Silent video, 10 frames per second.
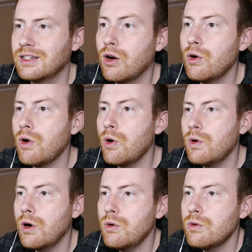Oh, oh,
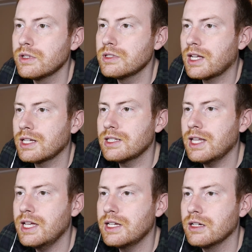oh, it's got the
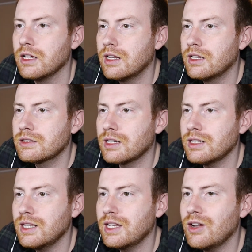leg. It's got
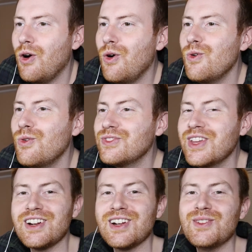the leg. Oh,
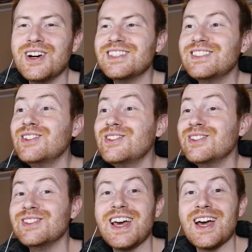there it was,
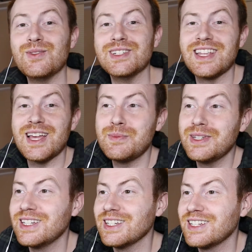dude. That was
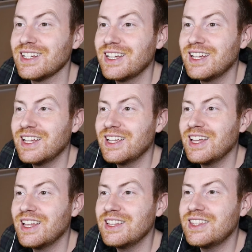epic.
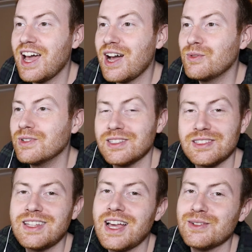That
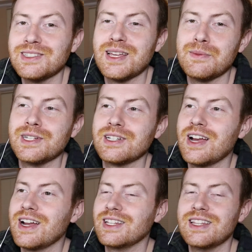was that was epic. All
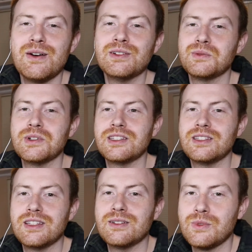right, that was
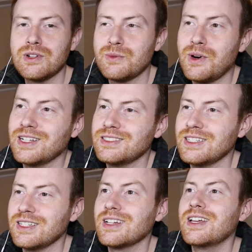worth worth
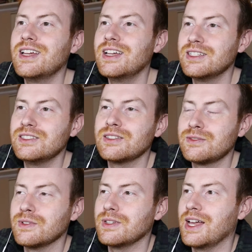watching, just
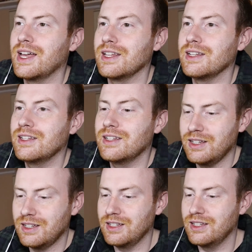for that.
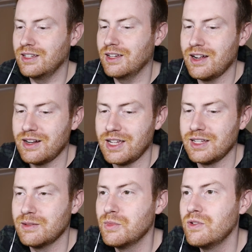All right,
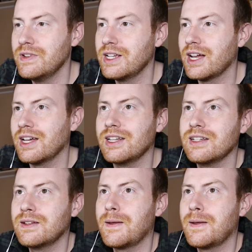moving on.